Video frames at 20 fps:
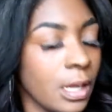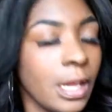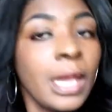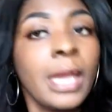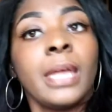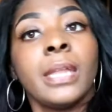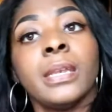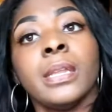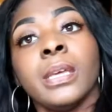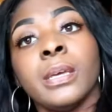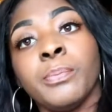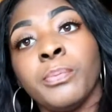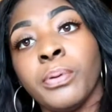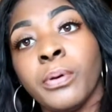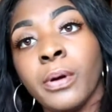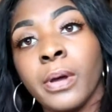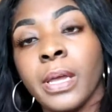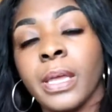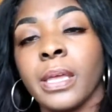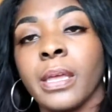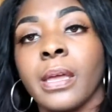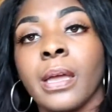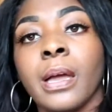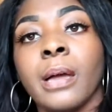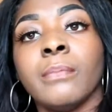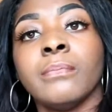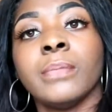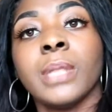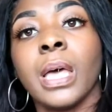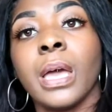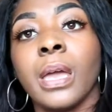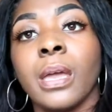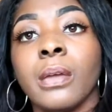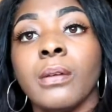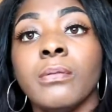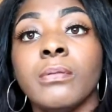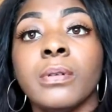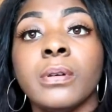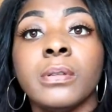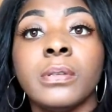At that point, I'm
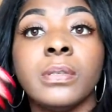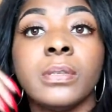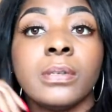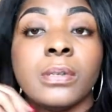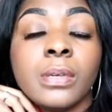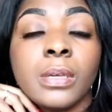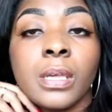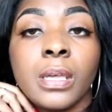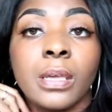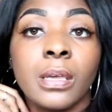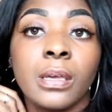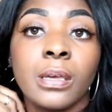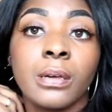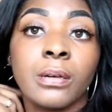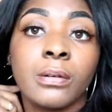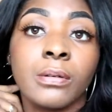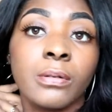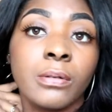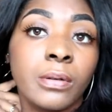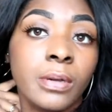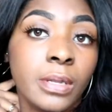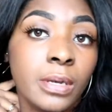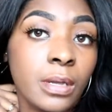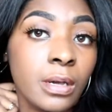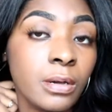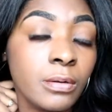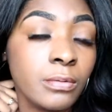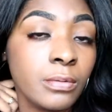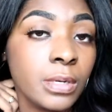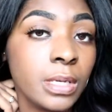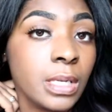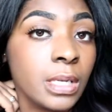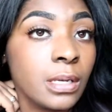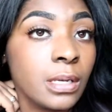like, what the hell going on with that